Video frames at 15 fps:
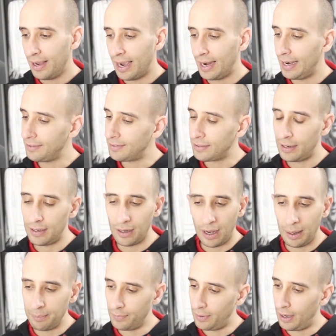And I decided
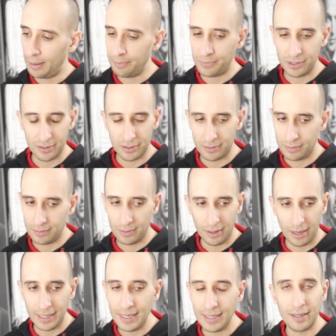I'm, I'm just,
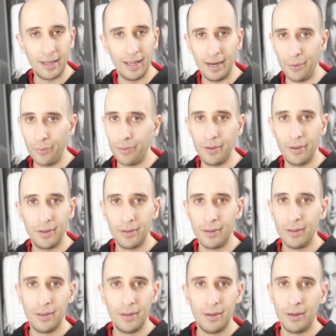I need to get healthy.
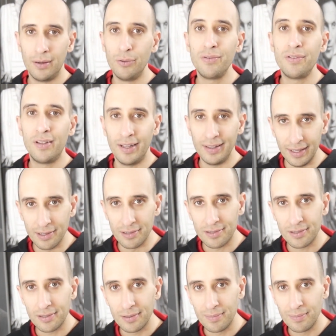Who's done
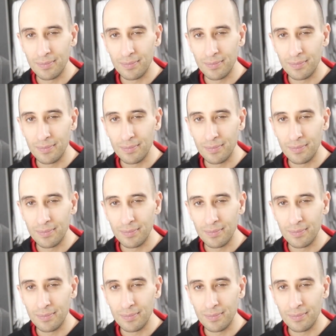this?